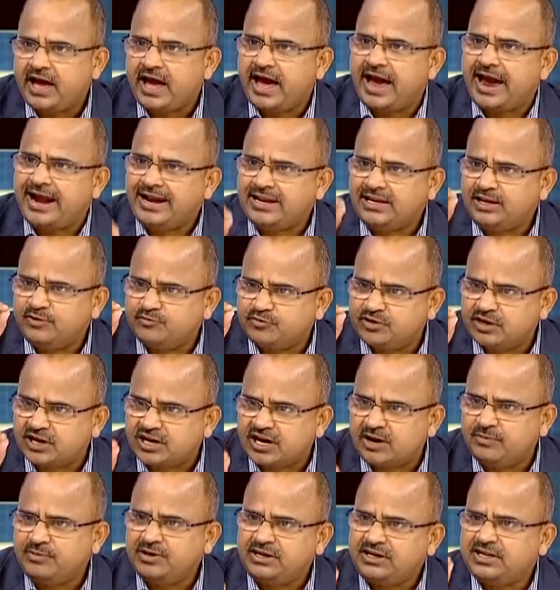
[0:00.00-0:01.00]
and if the
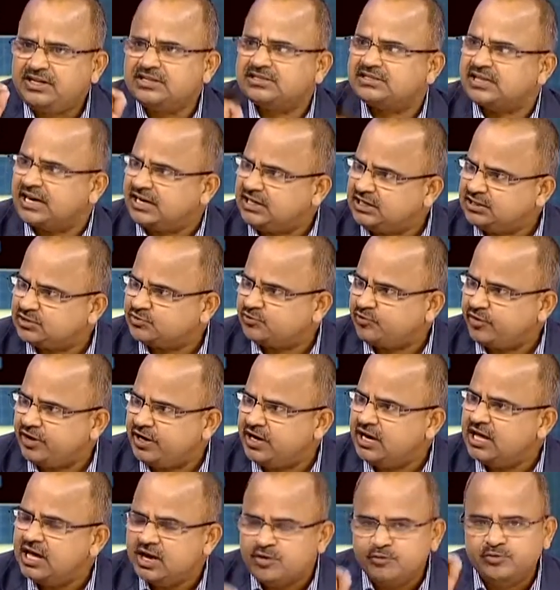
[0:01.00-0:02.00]
committee is satisfied